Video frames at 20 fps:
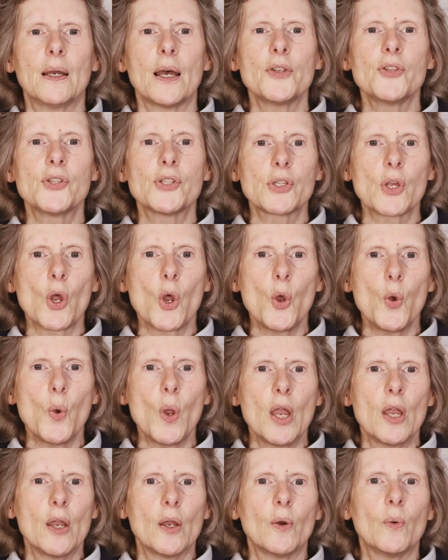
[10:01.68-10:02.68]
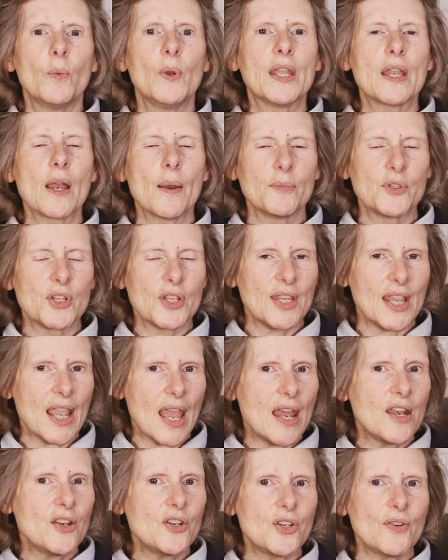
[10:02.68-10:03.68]
And so we come to the
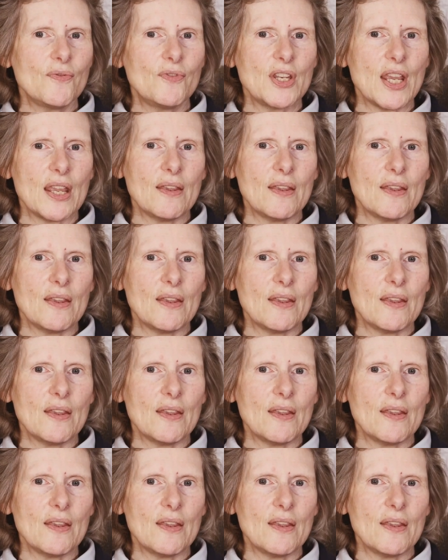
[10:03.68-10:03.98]
end of